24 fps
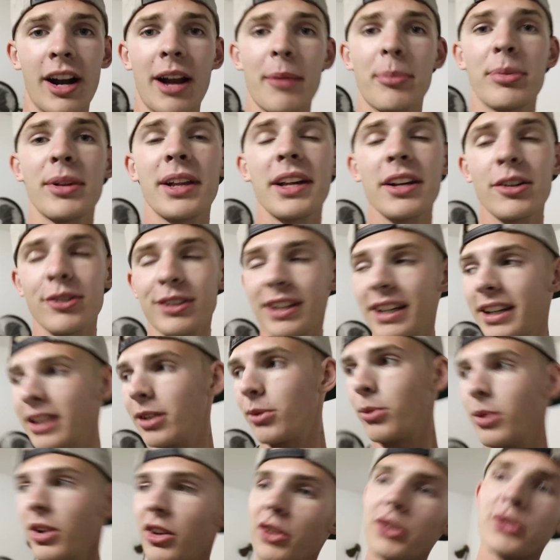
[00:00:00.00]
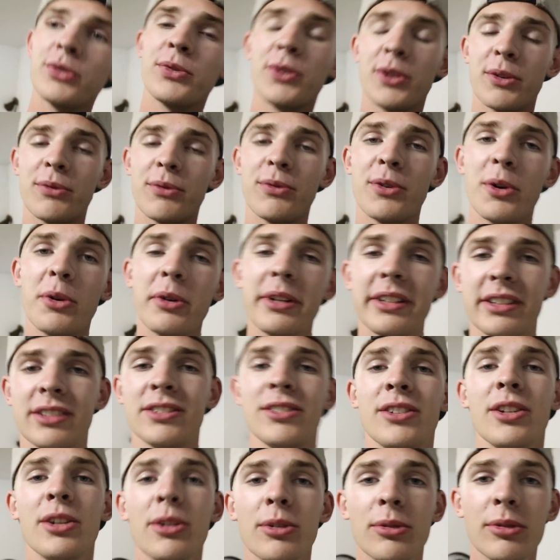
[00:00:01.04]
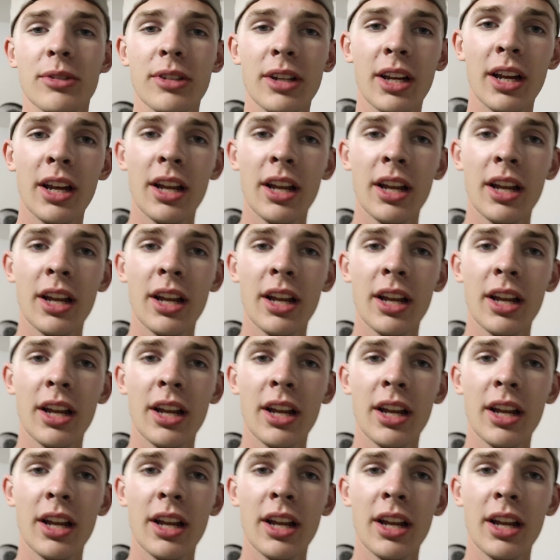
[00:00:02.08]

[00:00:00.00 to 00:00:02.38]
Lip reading: I plan on getting wheels for the Focus soon,